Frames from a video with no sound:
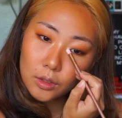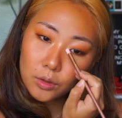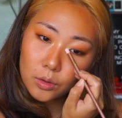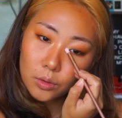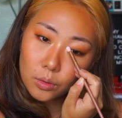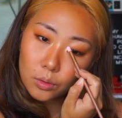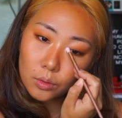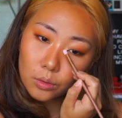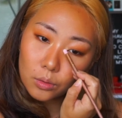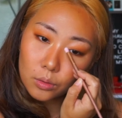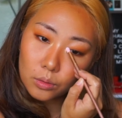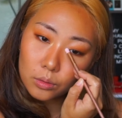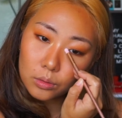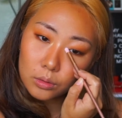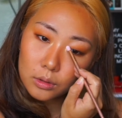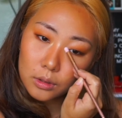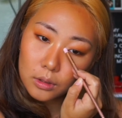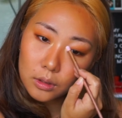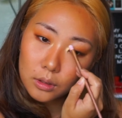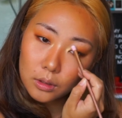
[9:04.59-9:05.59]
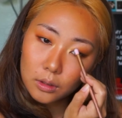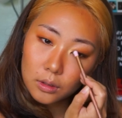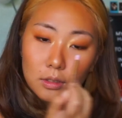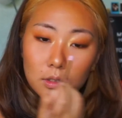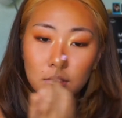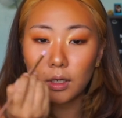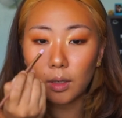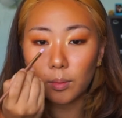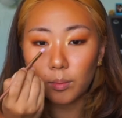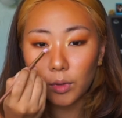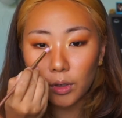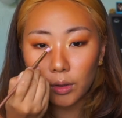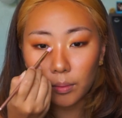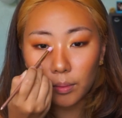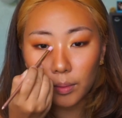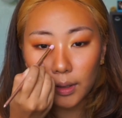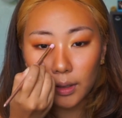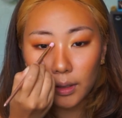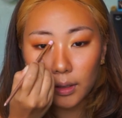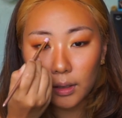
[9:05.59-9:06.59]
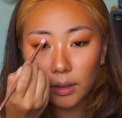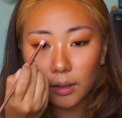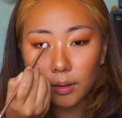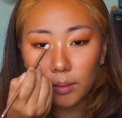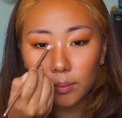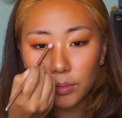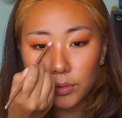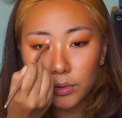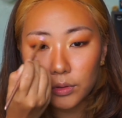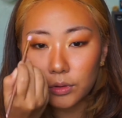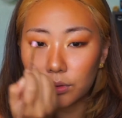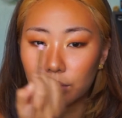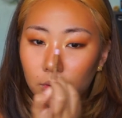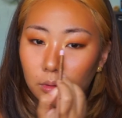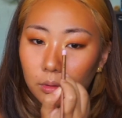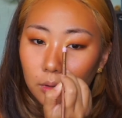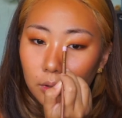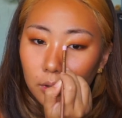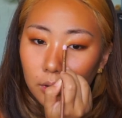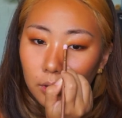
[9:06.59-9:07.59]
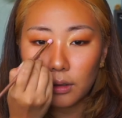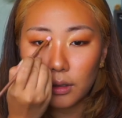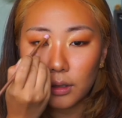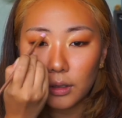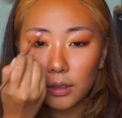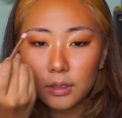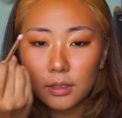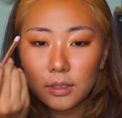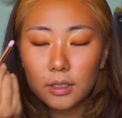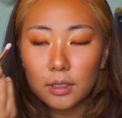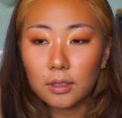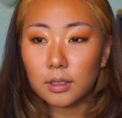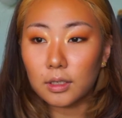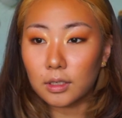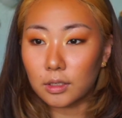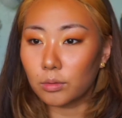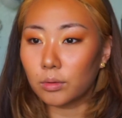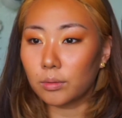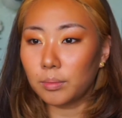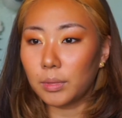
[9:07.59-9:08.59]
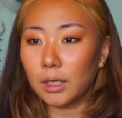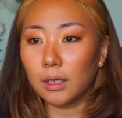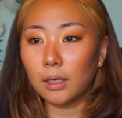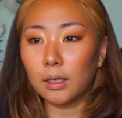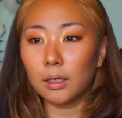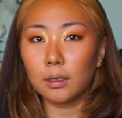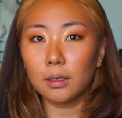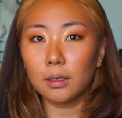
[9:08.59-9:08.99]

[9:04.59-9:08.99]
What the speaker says: gold summer makeup tutorial. So this would be it.